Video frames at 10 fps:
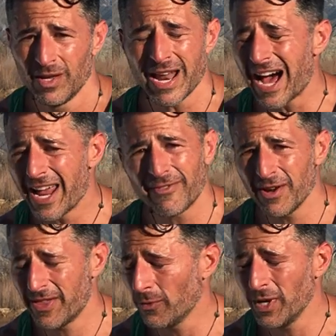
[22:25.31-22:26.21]
Not
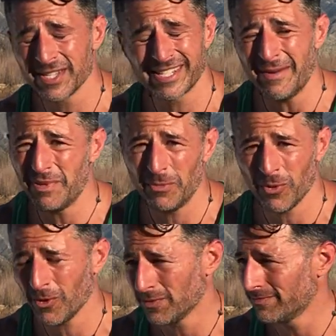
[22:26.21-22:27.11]
everything. We can send
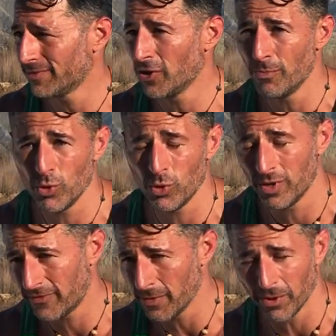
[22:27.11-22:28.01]
people to the
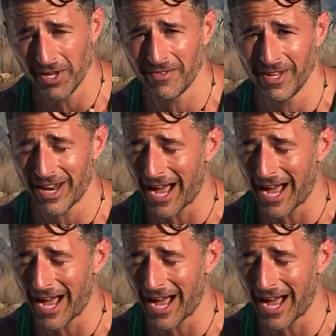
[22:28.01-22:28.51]
moon if you believe it.